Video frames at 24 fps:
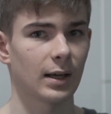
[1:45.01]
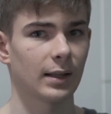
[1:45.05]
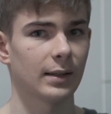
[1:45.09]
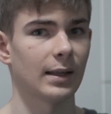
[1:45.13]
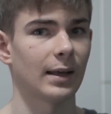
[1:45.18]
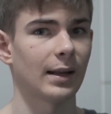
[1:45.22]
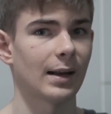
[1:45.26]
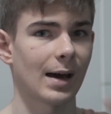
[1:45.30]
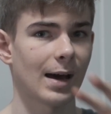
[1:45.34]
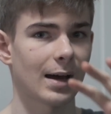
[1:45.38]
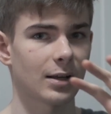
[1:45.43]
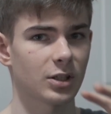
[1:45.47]

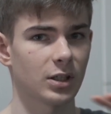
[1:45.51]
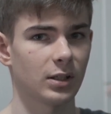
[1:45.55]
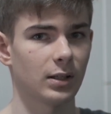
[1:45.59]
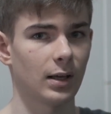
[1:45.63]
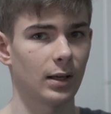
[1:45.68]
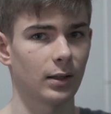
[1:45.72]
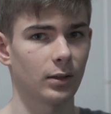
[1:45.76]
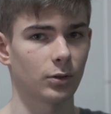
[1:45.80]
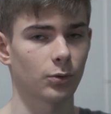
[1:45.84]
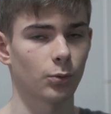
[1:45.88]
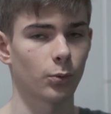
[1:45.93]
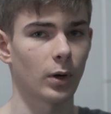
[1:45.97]
then
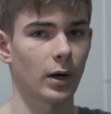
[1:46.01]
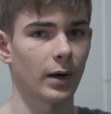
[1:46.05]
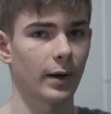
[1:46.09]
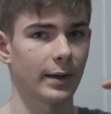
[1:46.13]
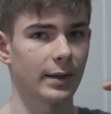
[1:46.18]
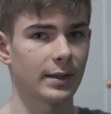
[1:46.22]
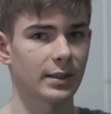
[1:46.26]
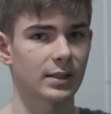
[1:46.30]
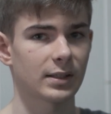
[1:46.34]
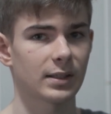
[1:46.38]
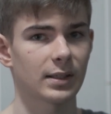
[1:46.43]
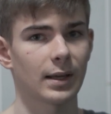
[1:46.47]
agitate
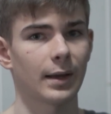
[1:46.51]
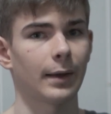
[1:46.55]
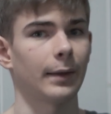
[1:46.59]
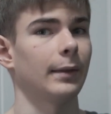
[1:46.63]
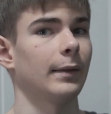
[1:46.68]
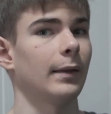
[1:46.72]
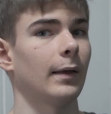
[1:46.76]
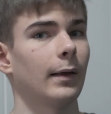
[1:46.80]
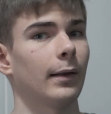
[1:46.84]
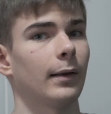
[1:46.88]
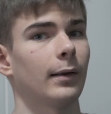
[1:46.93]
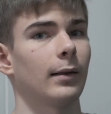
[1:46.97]
twice,
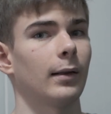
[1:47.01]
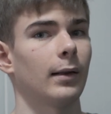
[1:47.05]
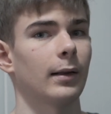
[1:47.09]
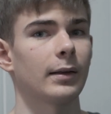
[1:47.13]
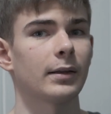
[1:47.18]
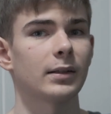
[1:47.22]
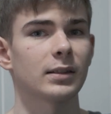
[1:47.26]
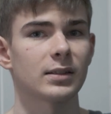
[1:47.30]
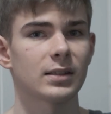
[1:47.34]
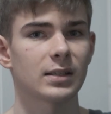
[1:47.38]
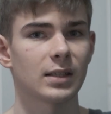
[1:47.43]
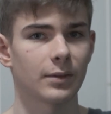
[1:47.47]
and then
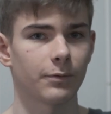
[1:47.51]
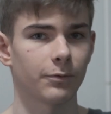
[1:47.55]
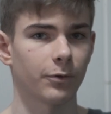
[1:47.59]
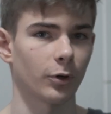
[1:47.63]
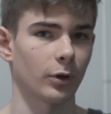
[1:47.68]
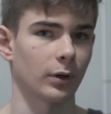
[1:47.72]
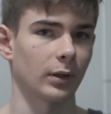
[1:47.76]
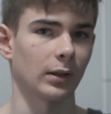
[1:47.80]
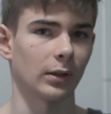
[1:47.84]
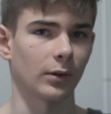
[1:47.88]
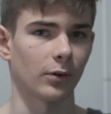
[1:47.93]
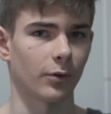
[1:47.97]
let it sit for
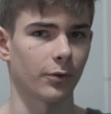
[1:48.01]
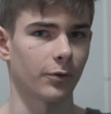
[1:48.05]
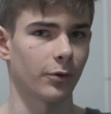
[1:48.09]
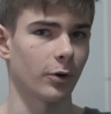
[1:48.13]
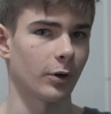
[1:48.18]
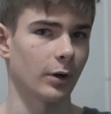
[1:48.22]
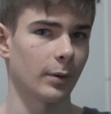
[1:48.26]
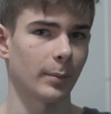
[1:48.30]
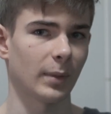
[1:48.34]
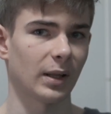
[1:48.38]
another 30